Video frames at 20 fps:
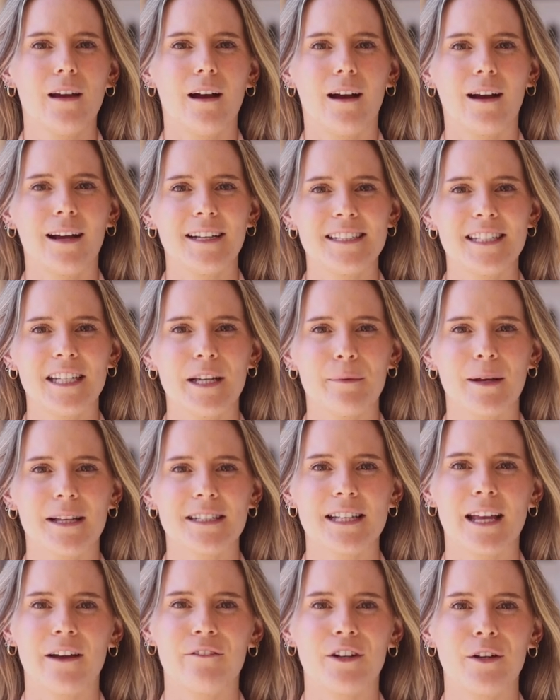
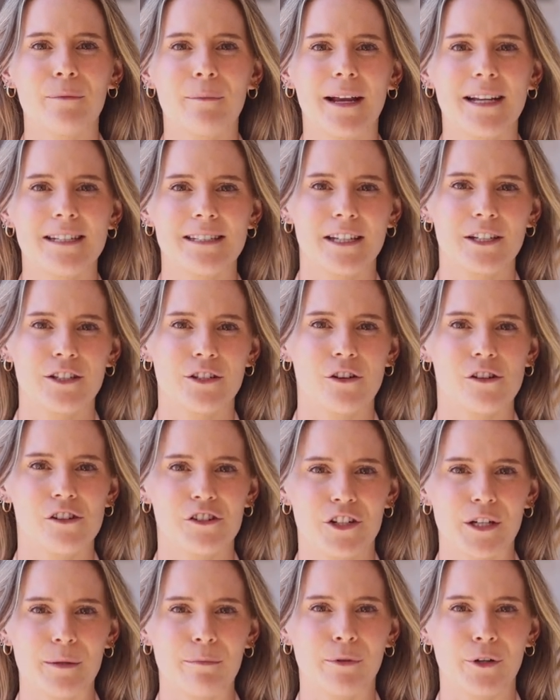ICMS have an amazing
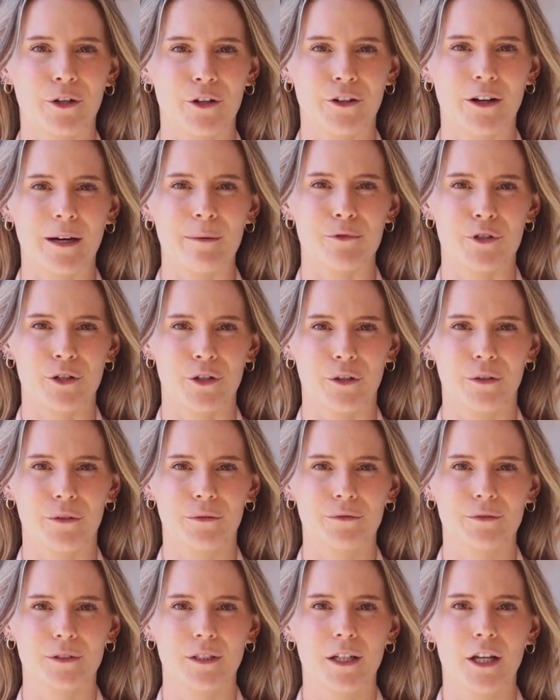scholarship program too.
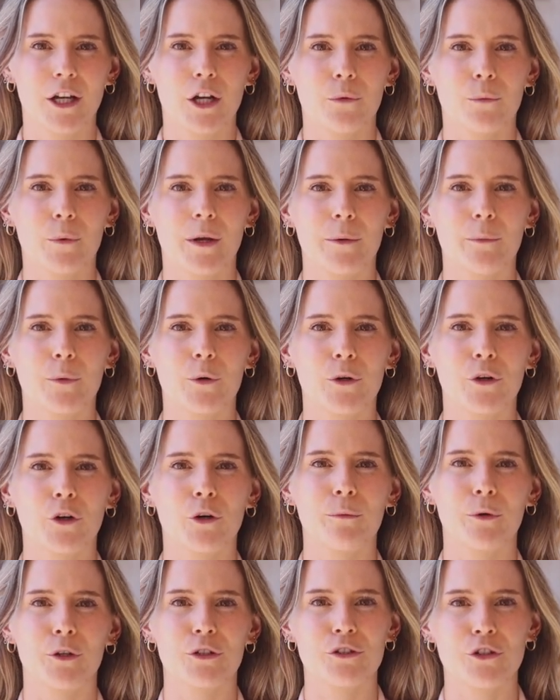We award
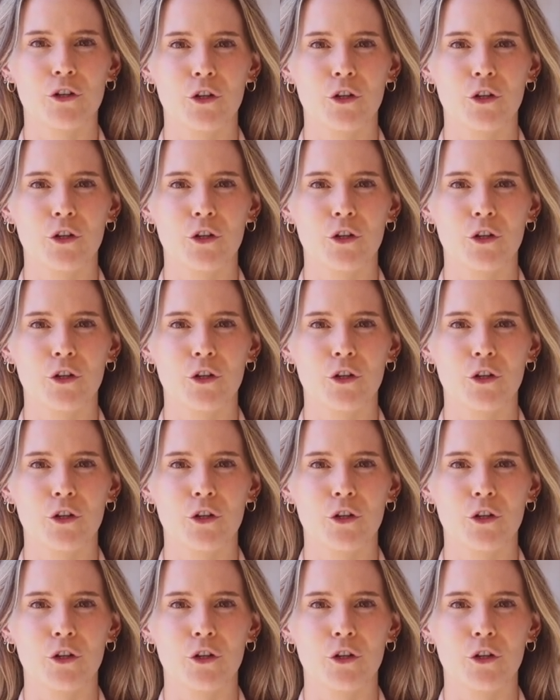almost